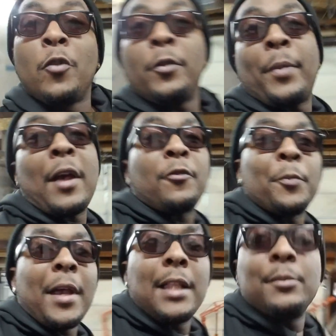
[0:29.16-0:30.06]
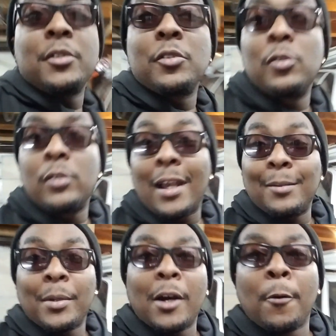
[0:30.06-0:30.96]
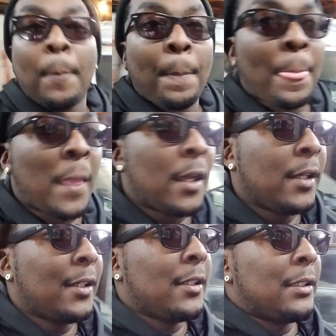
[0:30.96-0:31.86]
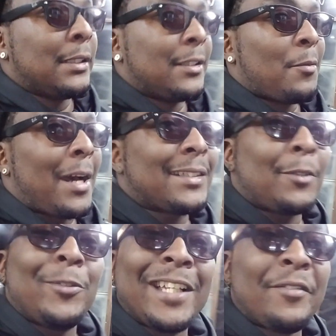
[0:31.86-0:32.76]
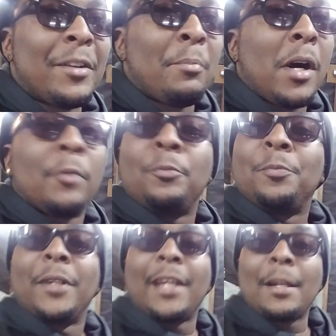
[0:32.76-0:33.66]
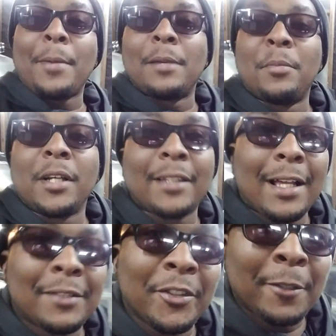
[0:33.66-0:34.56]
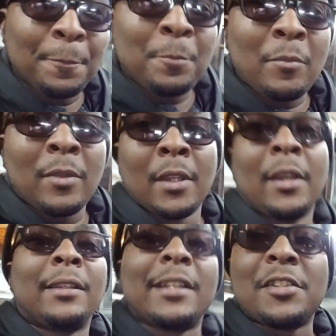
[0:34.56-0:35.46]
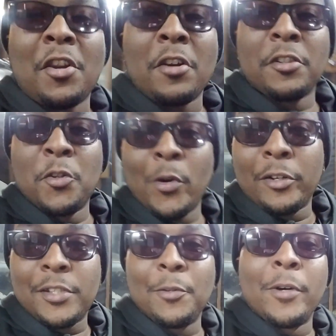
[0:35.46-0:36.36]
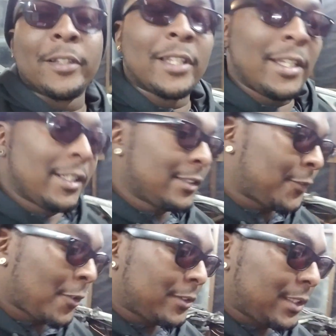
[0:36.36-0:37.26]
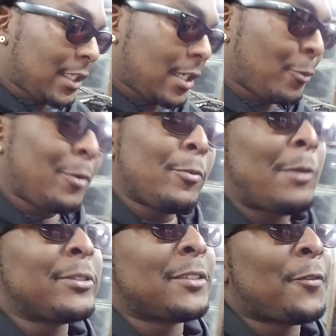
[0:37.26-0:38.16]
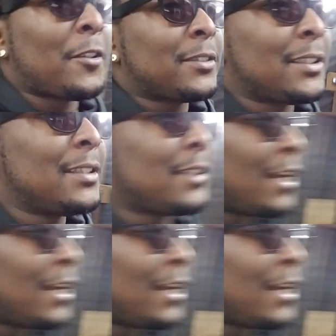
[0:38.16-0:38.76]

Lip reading: it back from Kalamazoo, got about, we'll give it a month. He got about a month out of it. Then I started to do LT1 things. First, what was the first thing that